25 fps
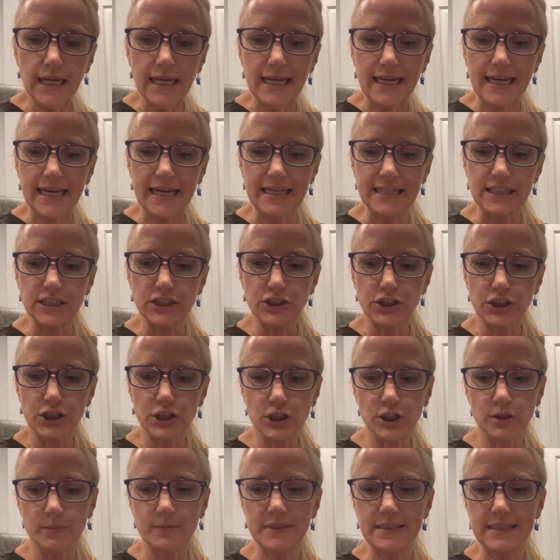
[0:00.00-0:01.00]
In
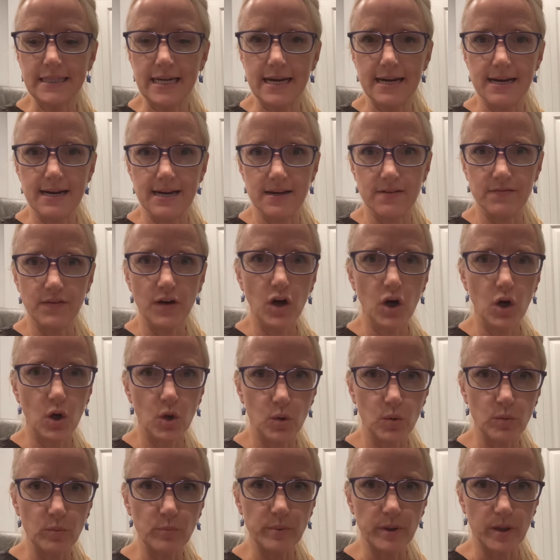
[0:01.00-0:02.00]
terms of
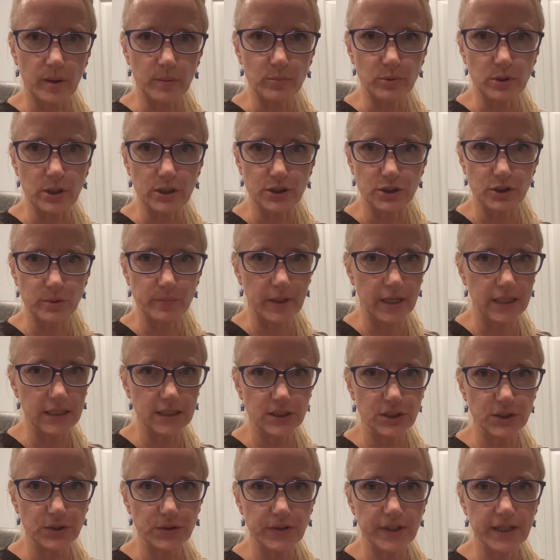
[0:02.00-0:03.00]
home blood pressure
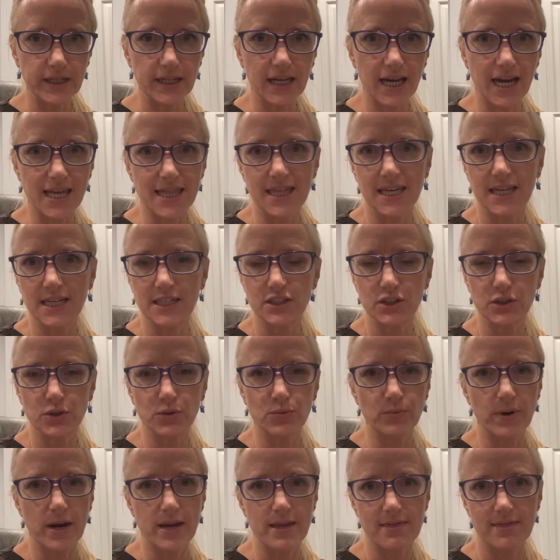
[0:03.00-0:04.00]
monitoring, I think it's a
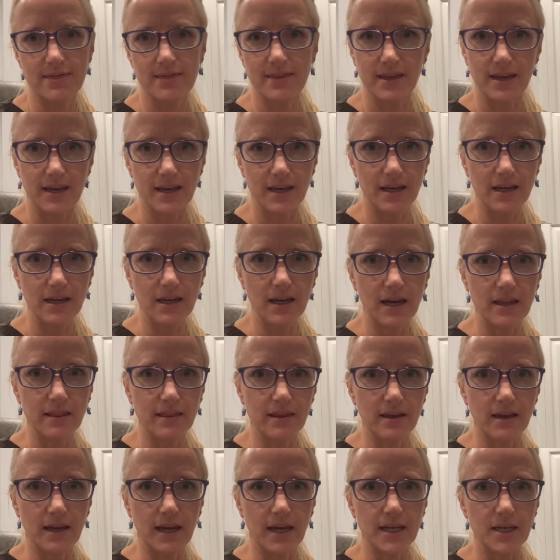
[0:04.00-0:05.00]
great thing. I
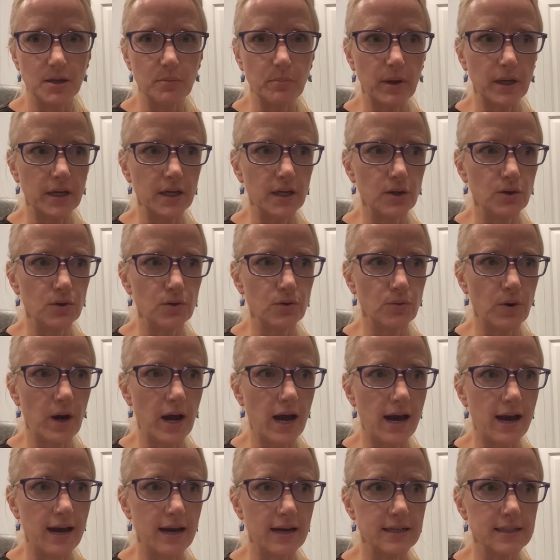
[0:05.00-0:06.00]
think anybody who
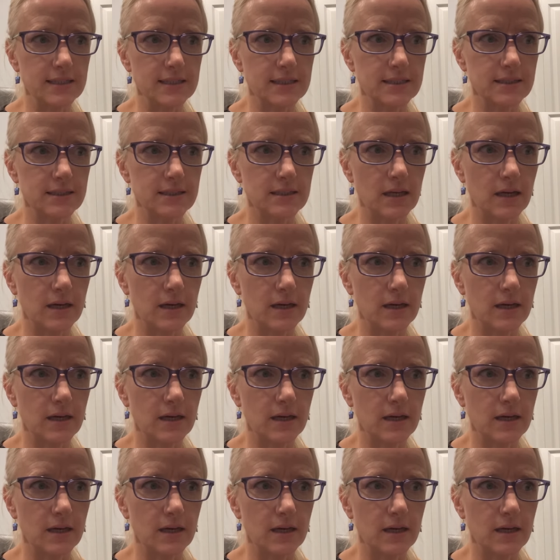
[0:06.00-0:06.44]
has